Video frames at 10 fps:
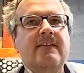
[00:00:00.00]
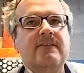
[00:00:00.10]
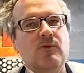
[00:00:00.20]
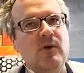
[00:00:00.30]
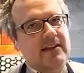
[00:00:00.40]

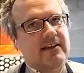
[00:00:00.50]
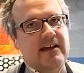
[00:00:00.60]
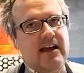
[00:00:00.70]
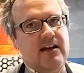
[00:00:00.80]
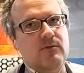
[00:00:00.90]
the way
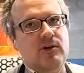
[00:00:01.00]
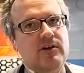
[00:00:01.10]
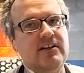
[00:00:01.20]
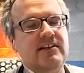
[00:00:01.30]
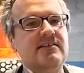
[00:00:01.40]
that I
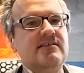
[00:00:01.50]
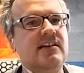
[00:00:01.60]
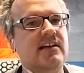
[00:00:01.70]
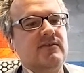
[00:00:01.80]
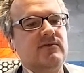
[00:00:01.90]
work is
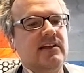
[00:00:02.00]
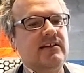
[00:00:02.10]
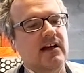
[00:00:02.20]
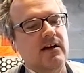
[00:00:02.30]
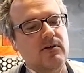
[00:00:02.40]
kind of
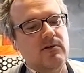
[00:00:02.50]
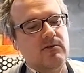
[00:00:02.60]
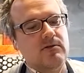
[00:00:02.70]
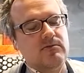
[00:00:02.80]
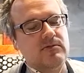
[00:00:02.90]
like
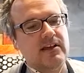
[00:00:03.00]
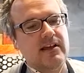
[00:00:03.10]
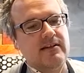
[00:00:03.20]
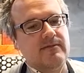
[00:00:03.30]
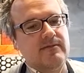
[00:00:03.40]
how,
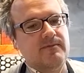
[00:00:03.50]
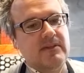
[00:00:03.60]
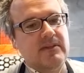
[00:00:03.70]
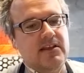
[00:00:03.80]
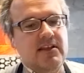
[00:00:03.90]
like,
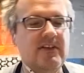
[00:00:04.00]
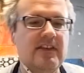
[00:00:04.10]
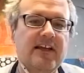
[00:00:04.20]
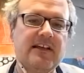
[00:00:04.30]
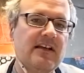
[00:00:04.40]

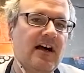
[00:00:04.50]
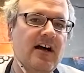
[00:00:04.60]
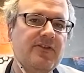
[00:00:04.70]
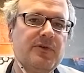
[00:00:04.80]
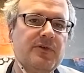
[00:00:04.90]
even like an
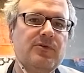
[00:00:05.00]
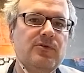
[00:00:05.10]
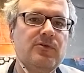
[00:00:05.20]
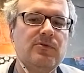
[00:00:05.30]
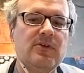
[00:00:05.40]
author
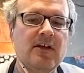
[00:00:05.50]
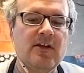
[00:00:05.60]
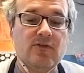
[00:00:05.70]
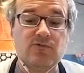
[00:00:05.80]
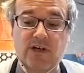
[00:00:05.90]
who
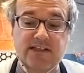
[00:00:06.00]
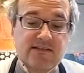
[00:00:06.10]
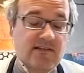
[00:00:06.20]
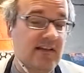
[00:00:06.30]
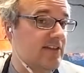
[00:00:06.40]

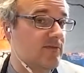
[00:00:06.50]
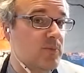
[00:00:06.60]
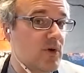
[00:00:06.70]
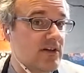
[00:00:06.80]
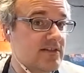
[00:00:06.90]
writes a lot of
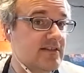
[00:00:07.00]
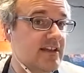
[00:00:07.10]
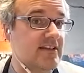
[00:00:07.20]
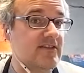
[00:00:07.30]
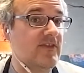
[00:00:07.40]
books
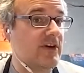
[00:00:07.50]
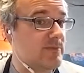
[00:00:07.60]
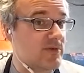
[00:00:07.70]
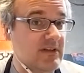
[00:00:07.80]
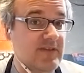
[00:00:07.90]
and is very
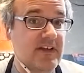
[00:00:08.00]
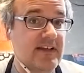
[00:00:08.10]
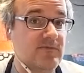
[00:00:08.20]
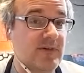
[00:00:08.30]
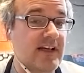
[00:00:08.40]
prolific
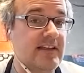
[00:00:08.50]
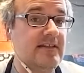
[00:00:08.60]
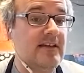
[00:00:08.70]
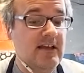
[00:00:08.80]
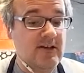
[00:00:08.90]
in
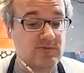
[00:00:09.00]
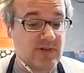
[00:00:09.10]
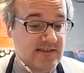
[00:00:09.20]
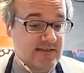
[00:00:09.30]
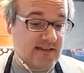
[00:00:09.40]
writing
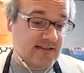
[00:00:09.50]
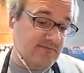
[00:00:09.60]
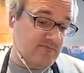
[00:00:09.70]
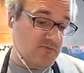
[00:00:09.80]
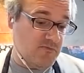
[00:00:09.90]
writes like,
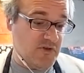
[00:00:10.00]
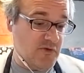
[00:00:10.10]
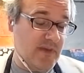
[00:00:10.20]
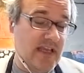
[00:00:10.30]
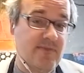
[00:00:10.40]

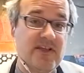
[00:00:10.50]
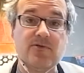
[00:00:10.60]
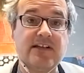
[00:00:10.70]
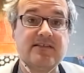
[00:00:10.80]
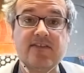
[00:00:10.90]
you know, maybe
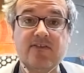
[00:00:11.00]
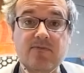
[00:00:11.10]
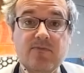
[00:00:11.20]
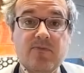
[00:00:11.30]
he writes on